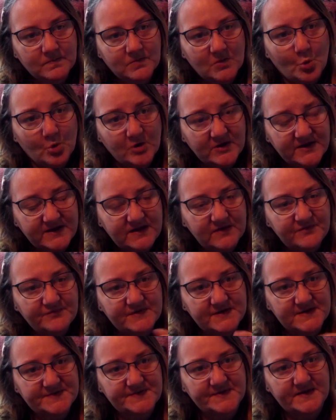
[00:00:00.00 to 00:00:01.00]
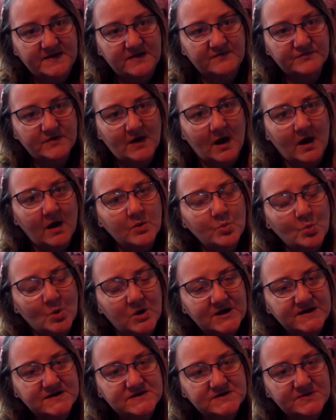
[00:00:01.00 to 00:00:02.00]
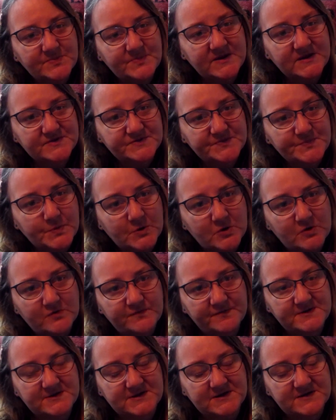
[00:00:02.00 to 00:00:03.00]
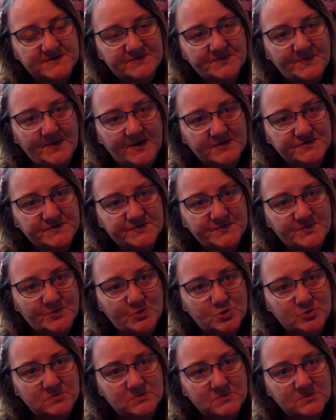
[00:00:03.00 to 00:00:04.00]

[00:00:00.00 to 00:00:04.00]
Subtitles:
or give it as a gift, I want it to be as perfect as possible.